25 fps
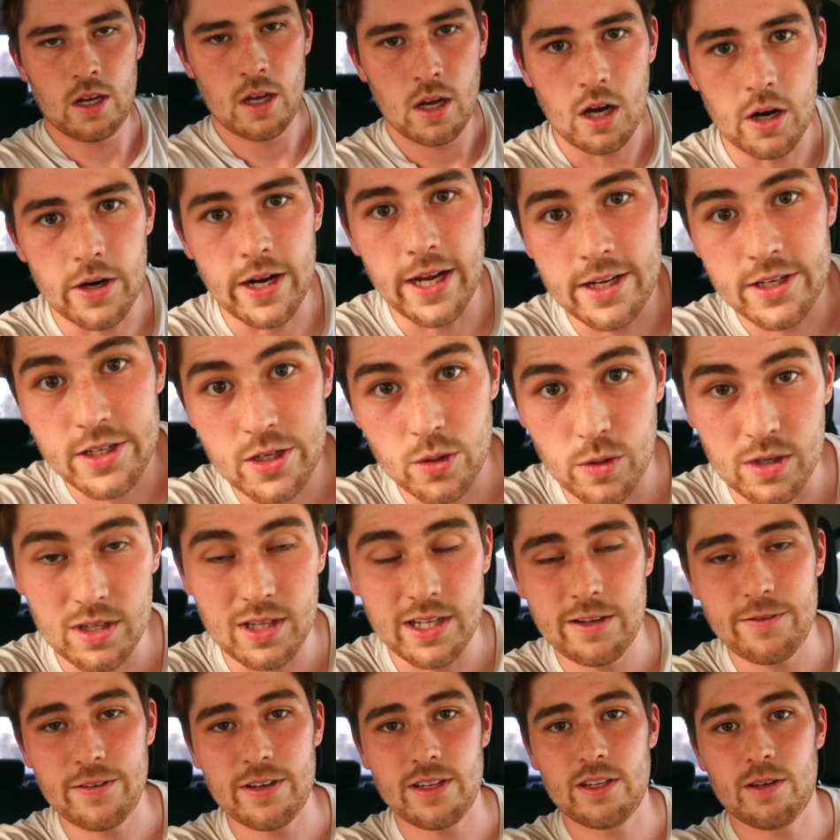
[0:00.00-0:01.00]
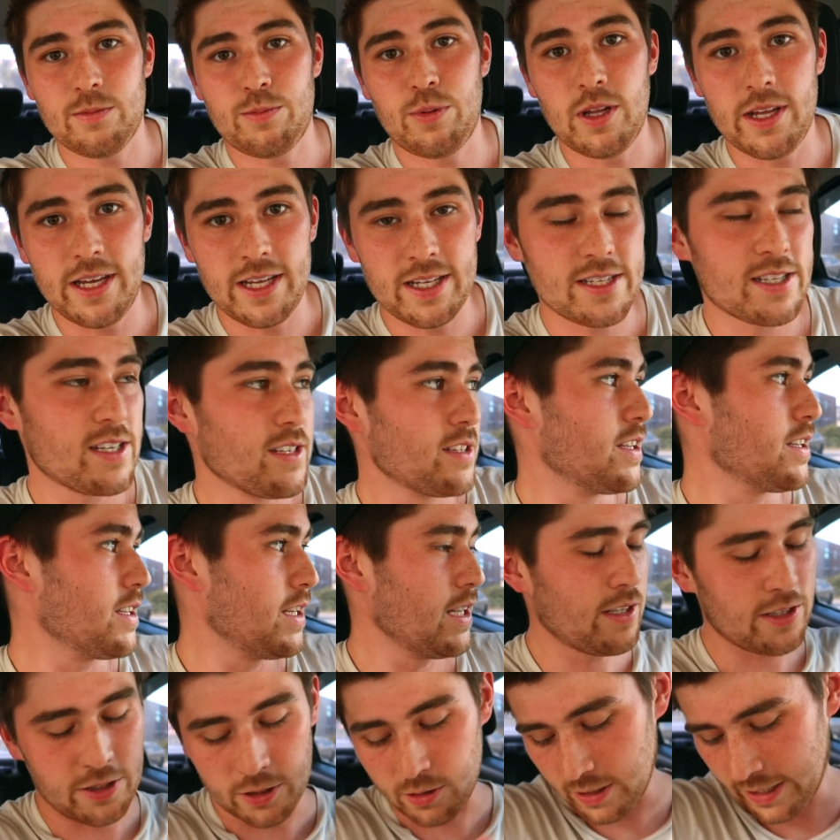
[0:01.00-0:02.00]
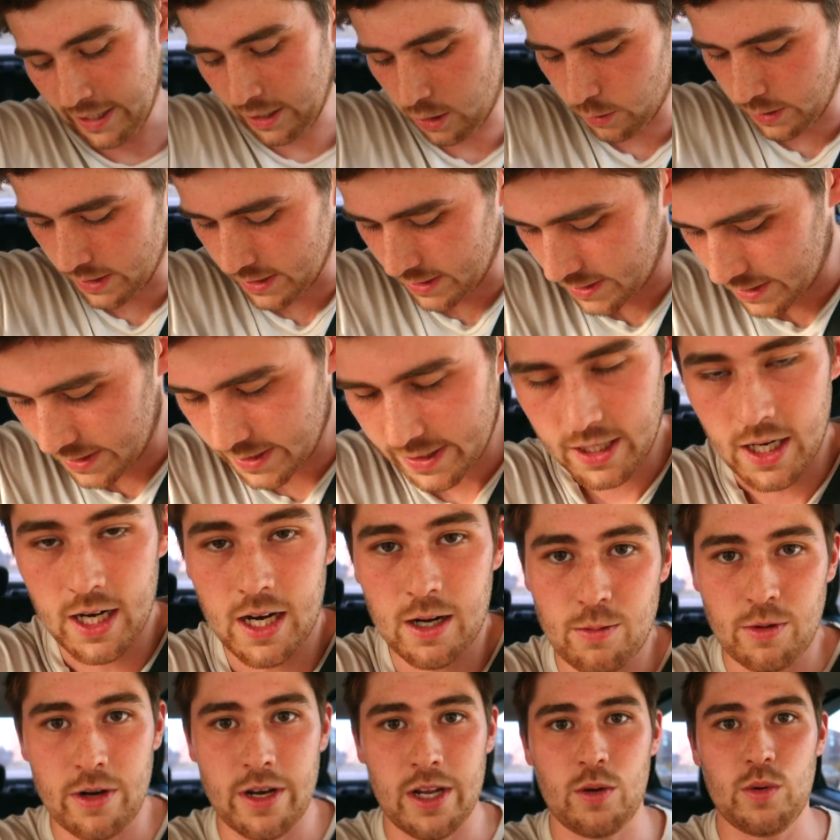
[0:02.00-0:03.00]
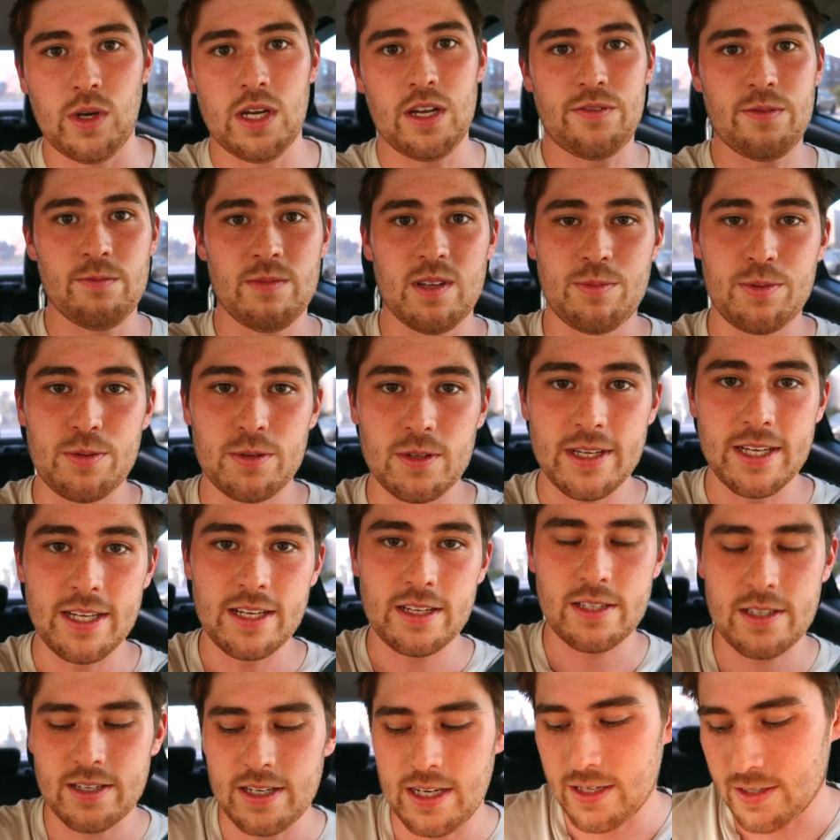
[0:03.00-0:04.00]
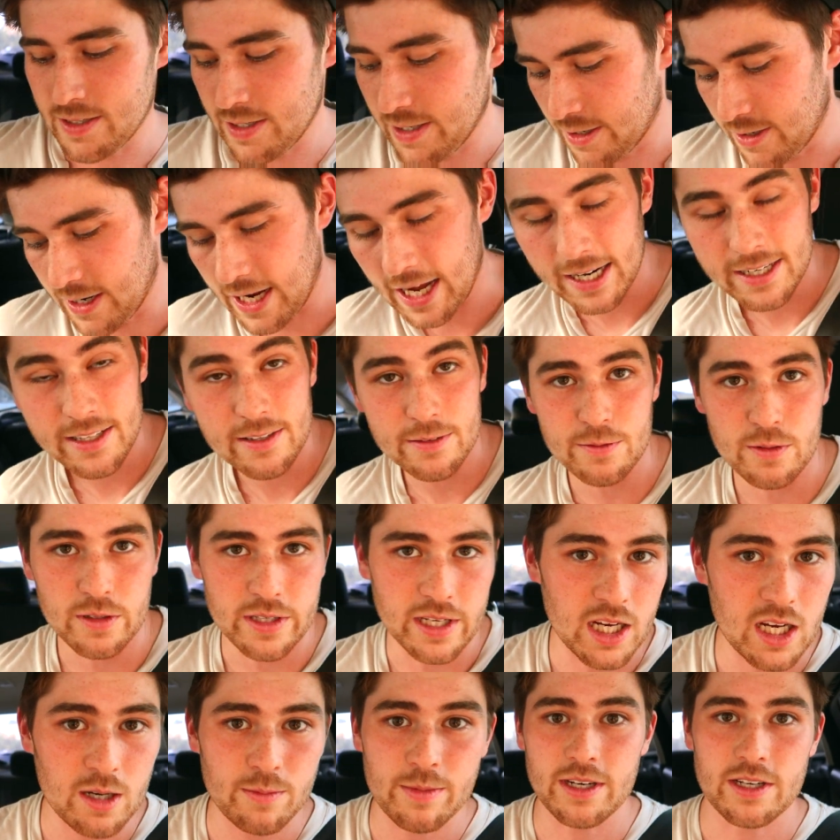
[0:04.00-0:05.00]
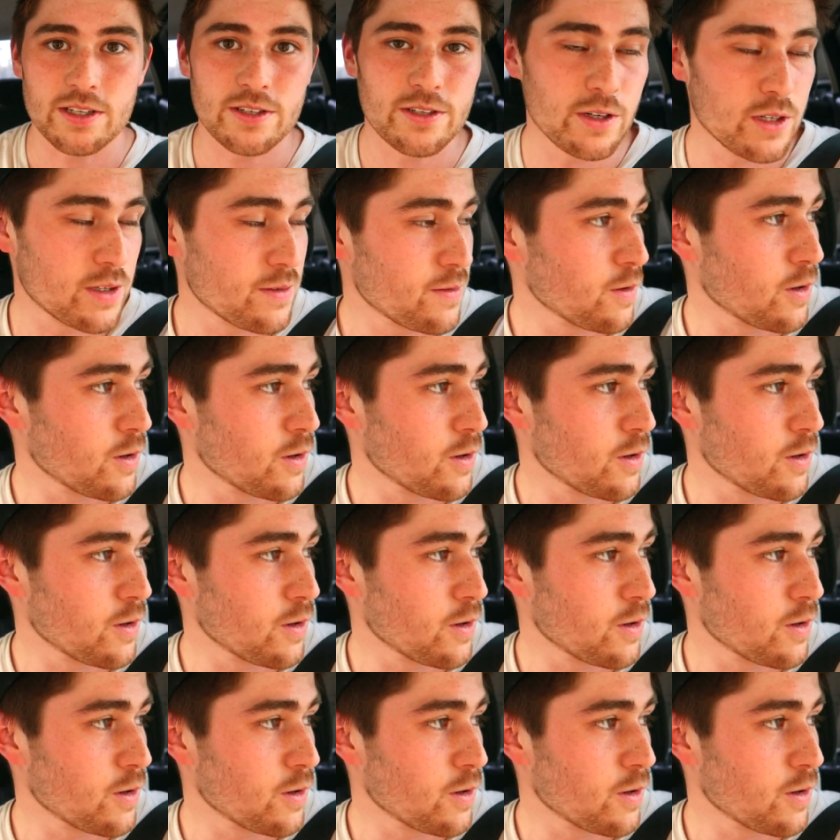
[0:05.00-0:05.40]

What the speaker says: Okay, so we're leaving the place, delinquents, running away from the police as they are actively coming to search